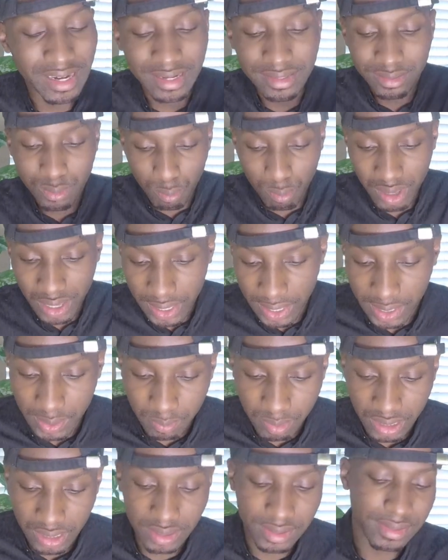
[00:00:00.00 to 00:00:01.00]
as a man
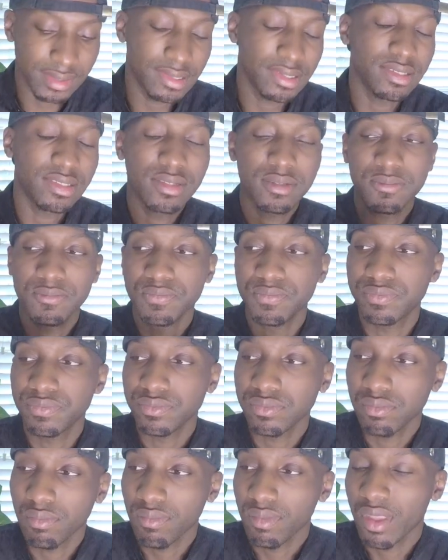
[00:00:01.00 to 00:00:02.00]
because
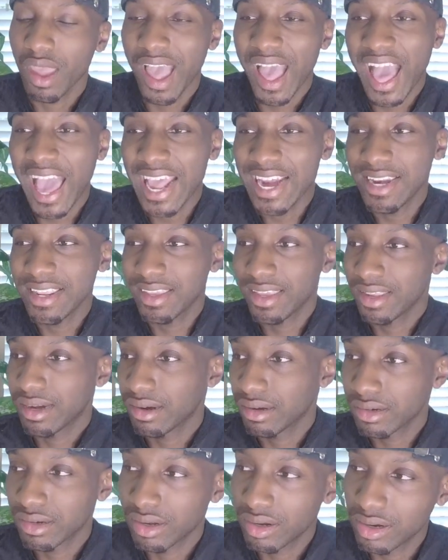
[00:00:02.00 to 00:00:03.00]
I didn't get
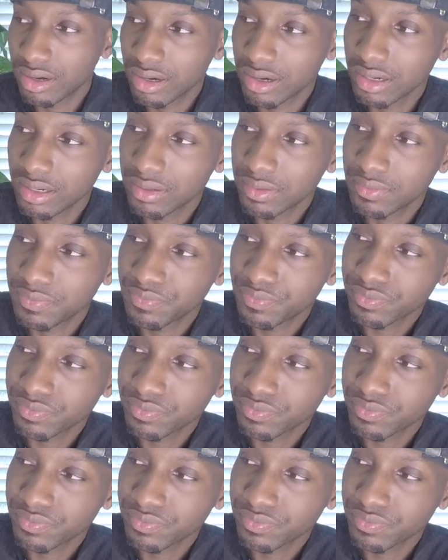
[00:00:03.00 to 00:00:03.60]
on hard